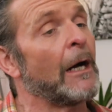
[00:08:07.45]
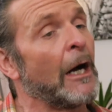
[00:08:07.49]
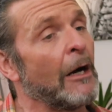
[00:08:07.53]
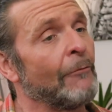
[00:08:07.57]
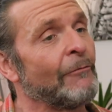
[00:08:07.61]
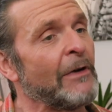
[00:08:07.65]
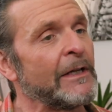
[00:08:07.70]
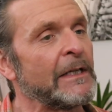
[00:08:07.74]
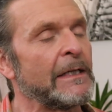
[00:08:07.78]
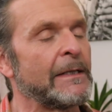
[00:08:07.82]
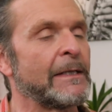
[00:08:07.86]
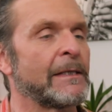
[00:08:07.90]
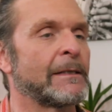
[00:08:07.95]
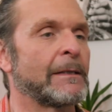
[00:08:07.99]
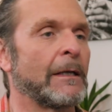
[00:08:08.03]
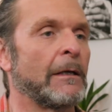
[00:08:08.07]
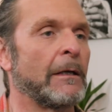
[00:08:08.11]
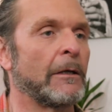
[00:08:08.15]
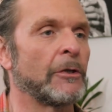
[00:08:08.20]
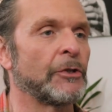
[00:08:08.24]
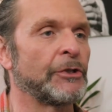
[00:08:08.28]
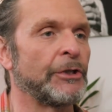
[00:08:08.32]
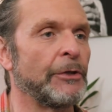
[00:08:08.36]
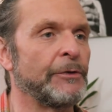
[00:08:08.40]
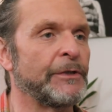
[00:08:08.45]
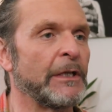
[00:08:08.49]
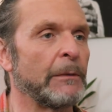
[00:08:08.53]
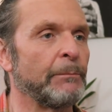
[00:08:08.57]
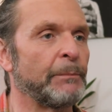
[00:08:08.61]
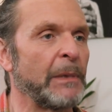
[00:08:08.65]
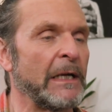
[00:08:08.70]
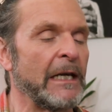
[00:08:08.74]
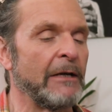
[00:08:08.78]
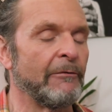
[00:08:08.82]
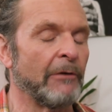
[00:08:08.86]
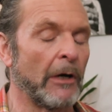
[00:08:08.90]
I'm ready to start shooting
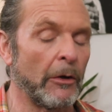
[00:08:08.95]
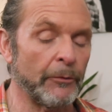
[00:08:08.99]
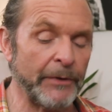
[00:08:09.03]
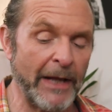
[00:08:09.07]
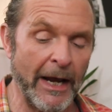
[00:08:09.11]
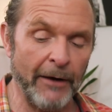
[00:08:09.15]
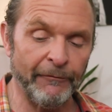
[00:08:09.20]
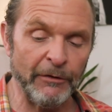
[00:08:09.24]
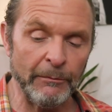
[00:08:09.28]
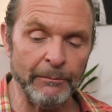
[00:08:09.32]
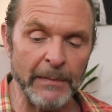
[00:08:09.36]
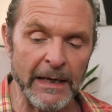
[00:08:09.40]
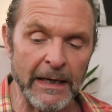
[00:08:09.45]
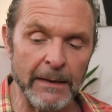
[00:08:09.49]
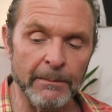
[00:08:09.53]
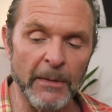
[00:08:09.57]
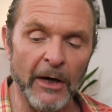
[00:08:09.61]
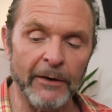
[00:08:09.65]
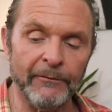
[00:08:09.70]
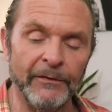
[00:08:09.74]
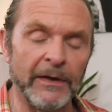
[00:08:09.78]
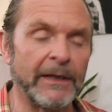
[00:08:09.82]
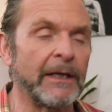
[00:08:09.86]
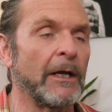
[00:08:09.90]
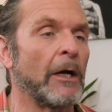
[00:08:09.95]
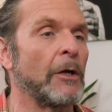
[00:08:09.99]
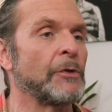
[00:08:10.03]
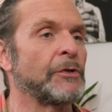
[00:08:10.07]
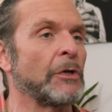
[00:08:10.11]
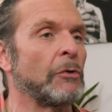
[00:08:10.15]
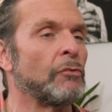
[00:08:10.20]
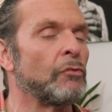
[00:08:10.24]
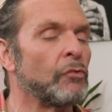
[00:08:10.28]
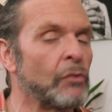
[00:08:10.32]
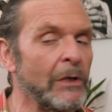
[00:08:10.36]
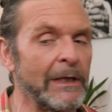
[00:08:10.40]
B-roll. Now, for me, my videos
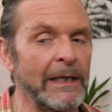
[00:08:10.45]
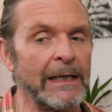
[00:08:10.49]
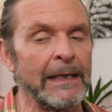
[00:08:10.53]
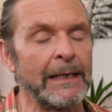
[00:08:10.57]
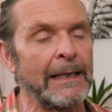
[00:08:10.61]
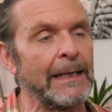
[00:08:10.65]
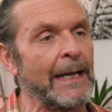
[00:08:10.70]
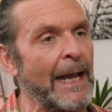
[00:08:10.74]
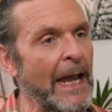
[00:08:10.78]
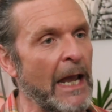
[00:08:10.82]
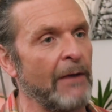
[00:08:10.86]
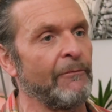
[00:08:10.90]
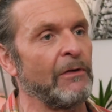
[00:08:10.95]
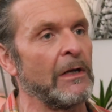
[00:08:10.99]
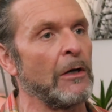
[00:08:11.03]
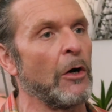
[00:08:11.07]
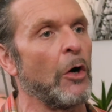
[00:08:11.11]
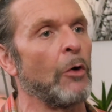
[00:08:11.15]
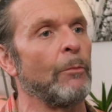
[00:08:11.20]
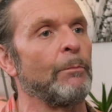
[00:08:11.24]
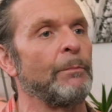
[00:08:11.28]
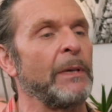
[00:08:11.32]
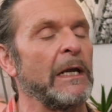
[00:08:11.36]
are really heavy on